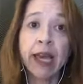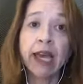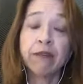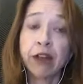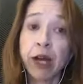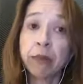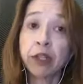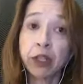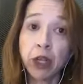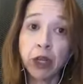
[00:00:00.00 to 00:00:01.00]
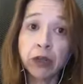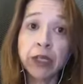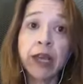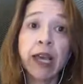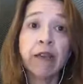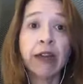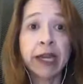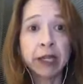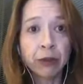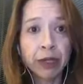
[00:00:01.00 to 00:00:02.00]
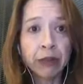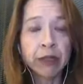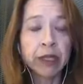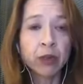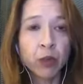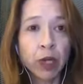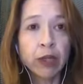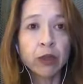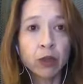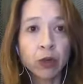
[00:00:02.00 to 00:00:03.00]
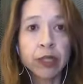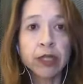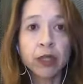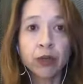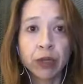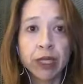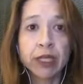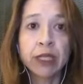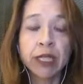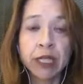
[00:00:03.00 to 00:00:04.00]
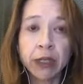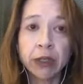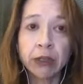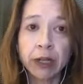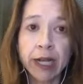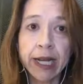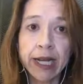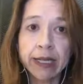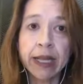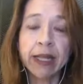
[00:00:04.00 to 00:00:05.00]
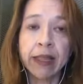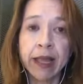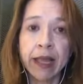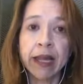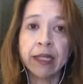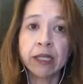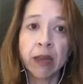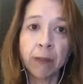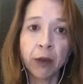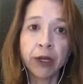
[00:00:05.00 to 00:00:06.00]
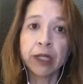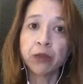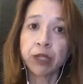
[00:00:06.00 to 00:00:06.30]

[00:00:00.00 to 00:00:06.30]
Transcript: have come close, have had agreements where the North has agreed to denuclearize and then at some point has